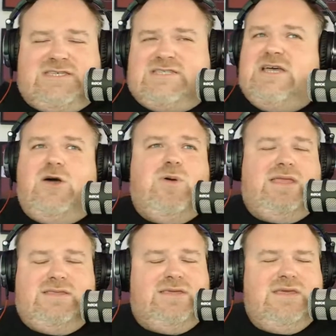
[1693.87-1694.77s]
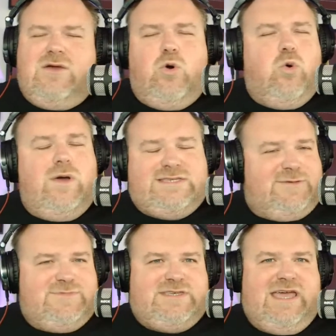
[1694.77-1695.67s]
a toe end. Always
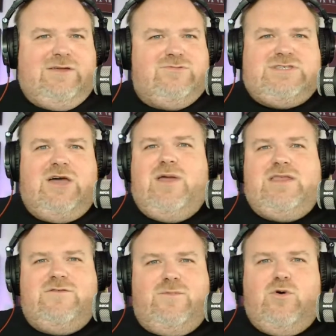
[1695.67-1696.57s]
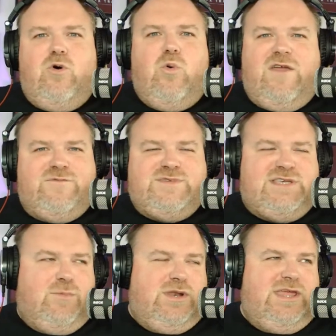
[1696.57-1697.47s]
seems to get a little toe end of a ball away from
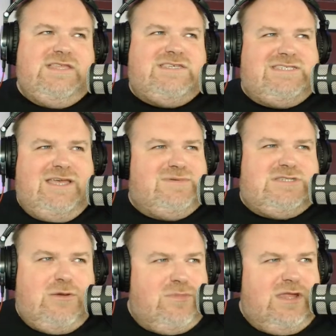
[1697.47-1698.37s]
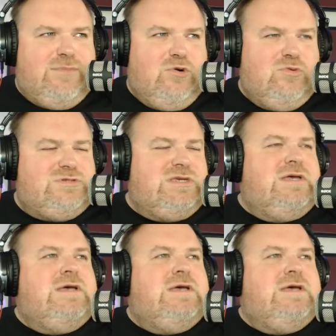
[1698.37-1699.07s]
someone. He intercepts so many balls.